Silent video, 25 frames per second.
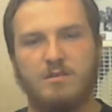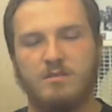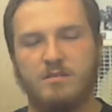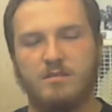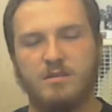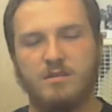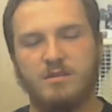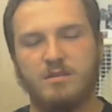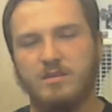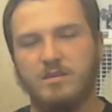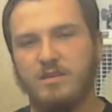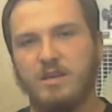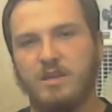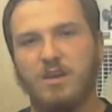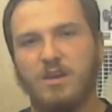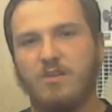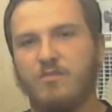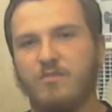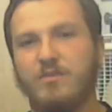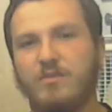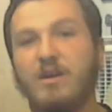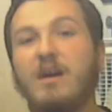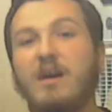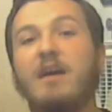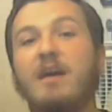uh, you
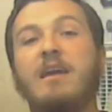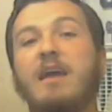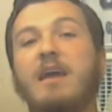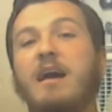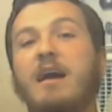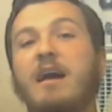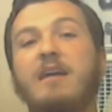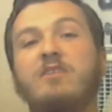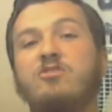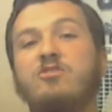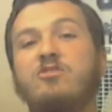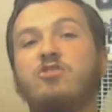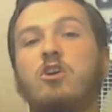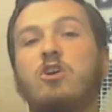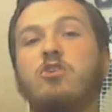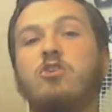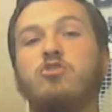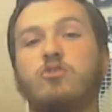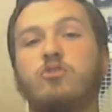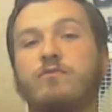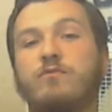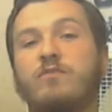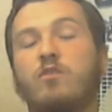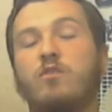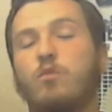know, the guy in charge
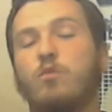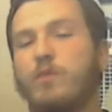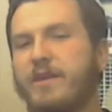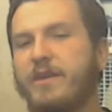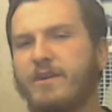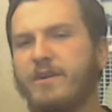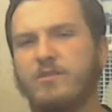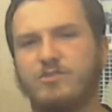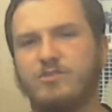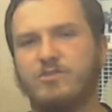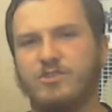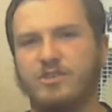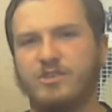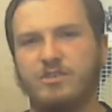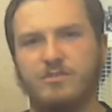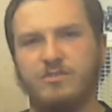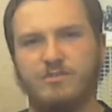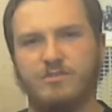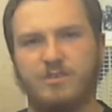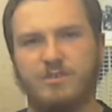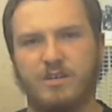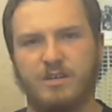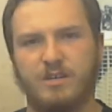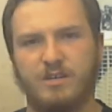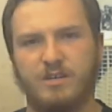of the real shield,
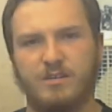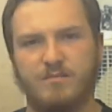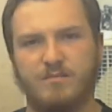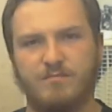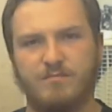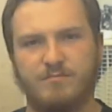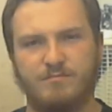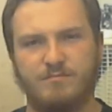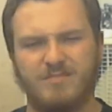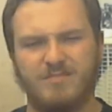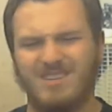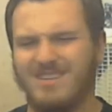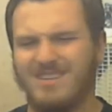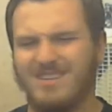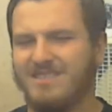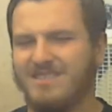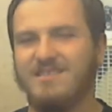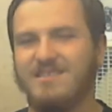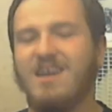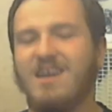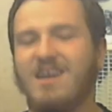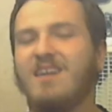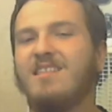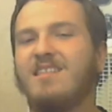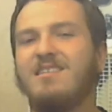uh,
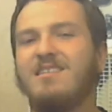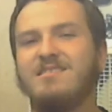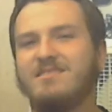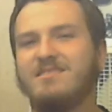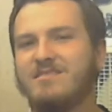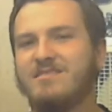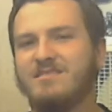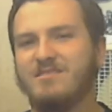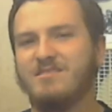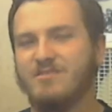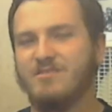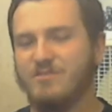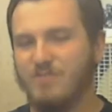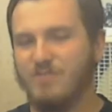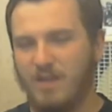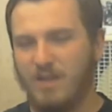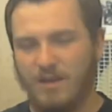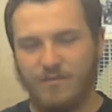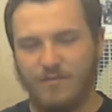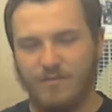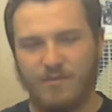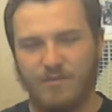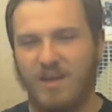Gonzalez, I,